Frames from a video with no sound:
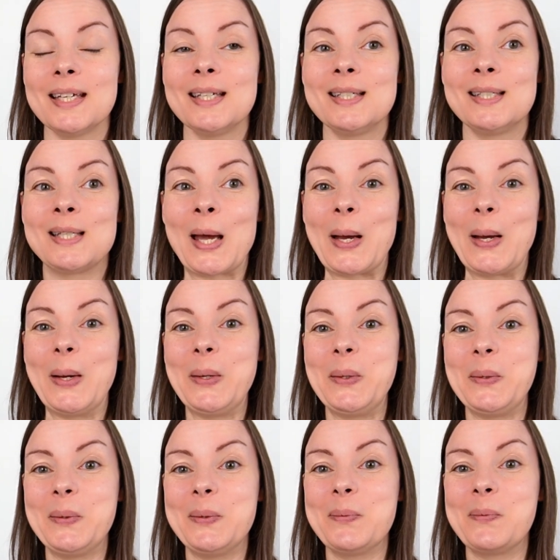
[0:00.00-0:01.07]

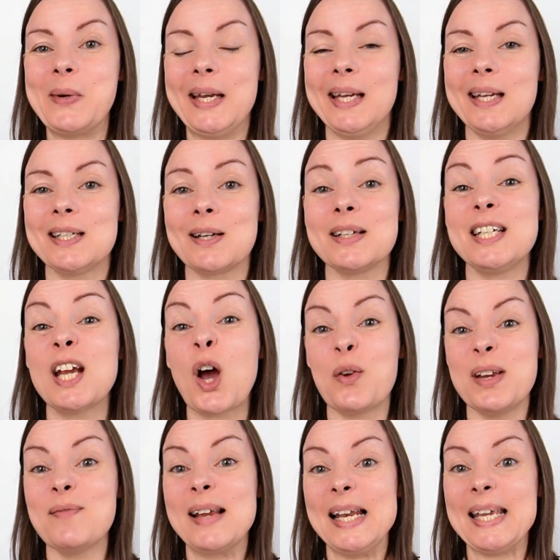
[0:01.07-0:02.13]
So she
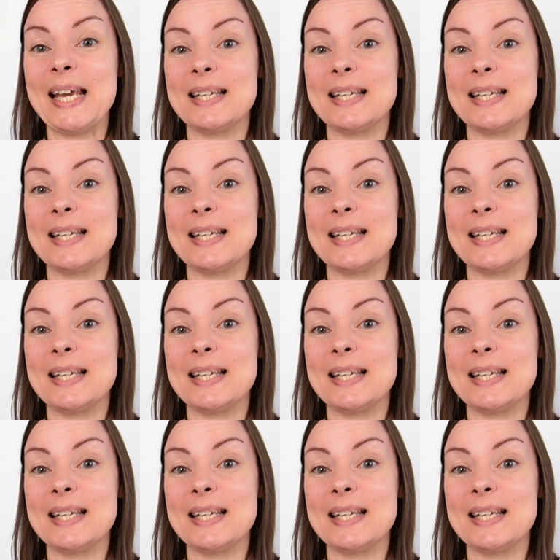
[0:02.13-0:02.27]
only really